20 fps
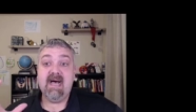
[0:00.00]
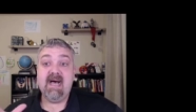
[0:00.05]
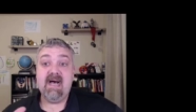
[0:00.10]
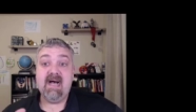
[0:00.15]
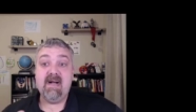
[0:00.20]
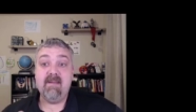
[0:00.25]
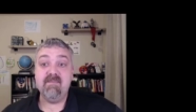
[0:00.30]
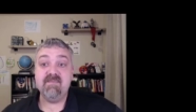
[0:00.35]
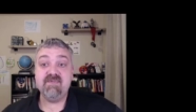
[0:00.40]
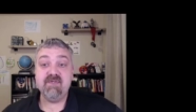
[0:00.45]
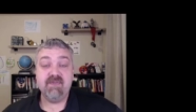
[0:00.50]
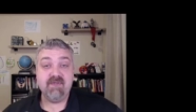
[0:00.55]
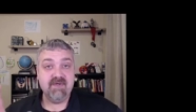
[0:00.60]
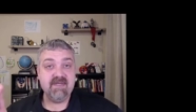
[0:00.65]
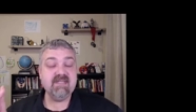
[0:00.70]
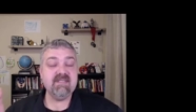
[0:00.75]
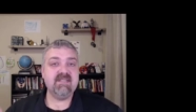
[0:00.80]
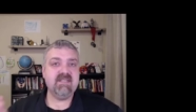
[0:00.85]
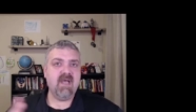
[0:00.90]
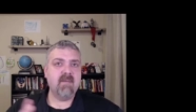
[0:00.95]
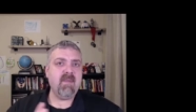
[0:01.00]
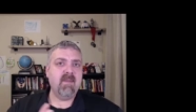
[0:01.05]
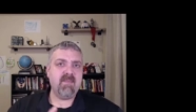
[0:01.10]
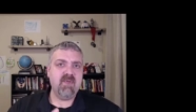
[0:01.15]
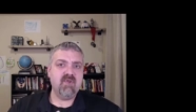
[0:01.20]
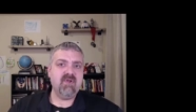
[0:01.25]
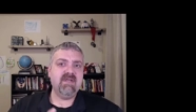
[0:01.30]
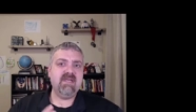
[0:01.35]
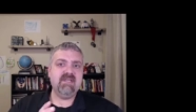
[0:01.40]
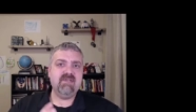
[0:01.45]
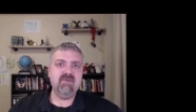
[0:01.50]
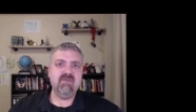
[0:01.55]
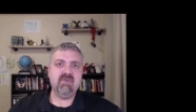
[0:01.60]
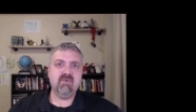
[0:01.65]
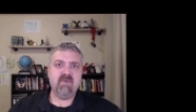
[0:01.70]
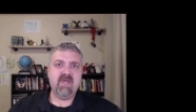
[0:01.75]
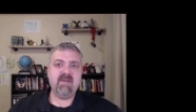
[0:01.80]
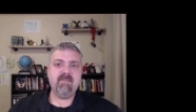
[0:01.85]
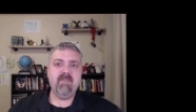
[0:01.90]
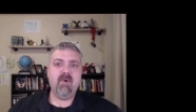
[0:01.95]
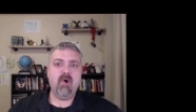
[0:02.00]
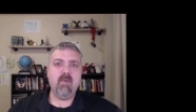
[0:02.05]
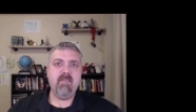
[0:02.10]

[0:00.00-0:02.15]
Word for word: uh, so there is some immunity to the red